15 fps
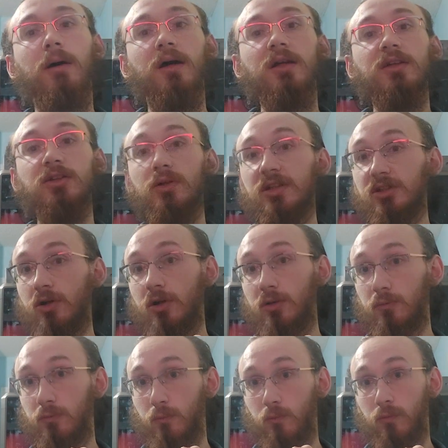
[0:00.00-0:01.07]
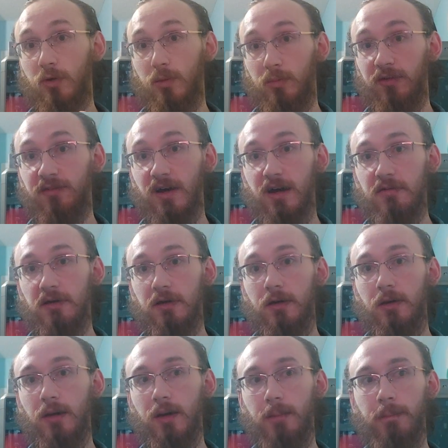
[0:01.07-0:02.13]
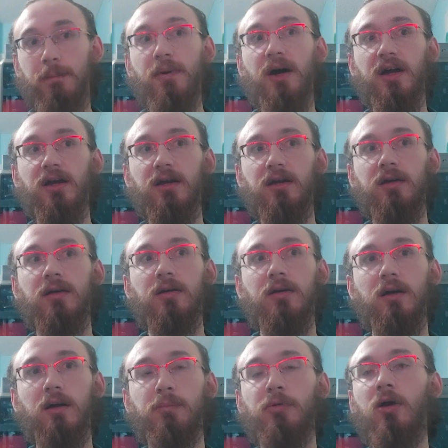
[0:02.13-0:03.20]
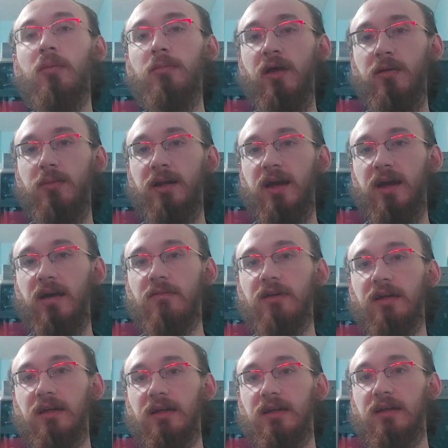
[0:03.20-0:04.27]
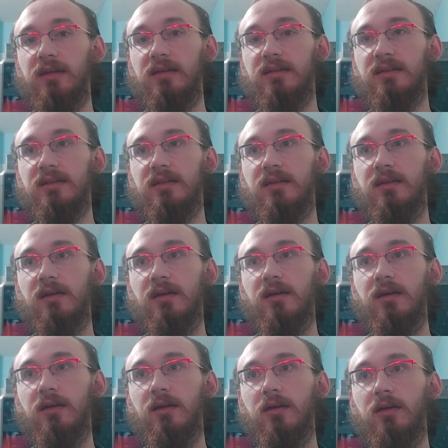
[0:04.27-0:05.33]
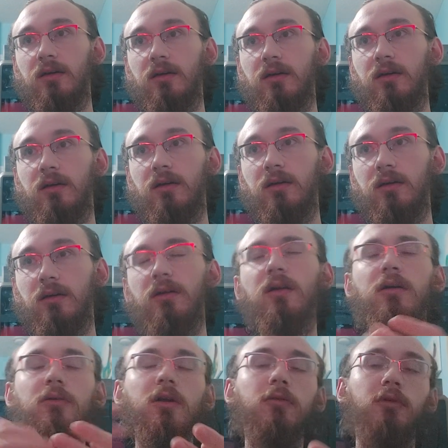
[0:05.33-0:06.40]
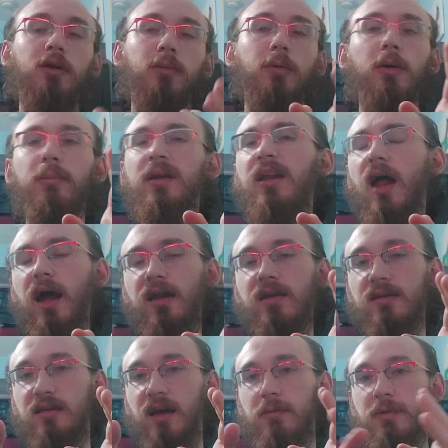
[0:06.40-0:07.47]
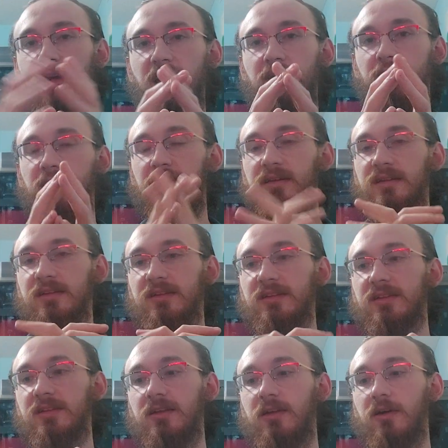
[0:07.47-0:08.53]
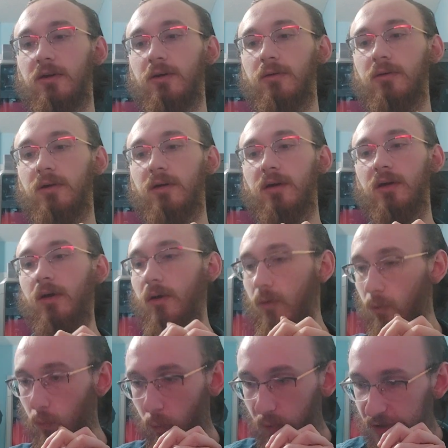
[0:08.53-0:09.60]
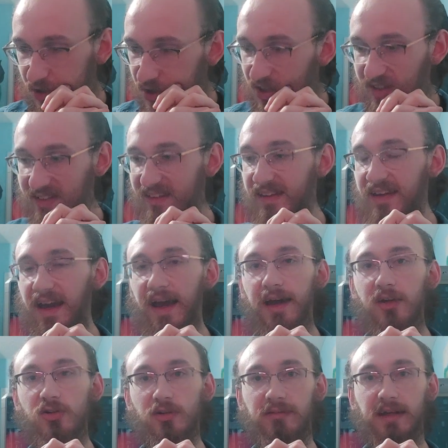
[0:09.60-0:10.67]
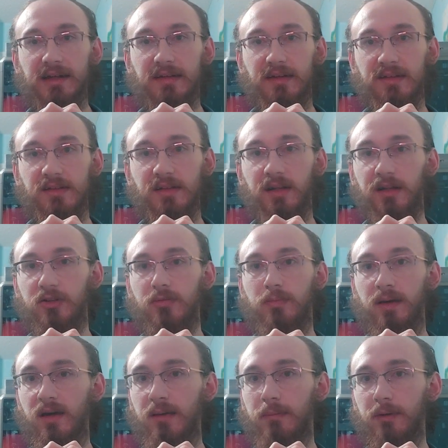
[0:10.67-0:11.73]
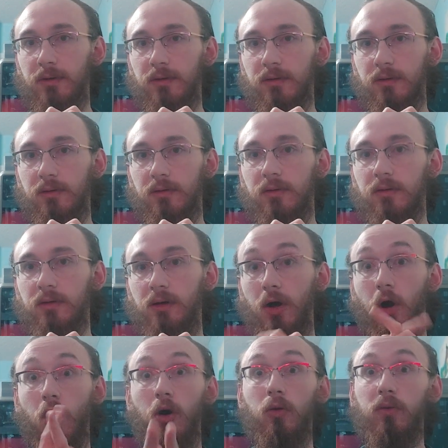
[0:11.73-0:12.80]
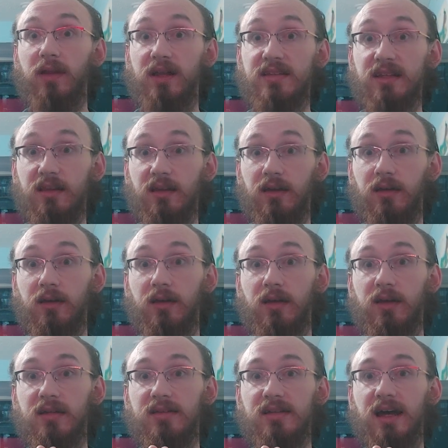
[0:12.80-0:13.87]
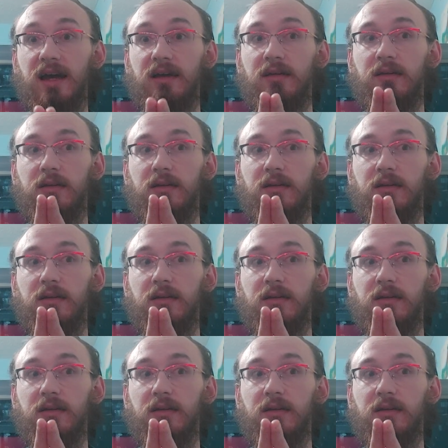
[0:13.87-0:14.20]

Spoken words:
So I start on number 5. But the problem I've been having is, and not really a problem, and the idea that I've been having is, once you get to the edge of that 19-inch map, that's the thing, is that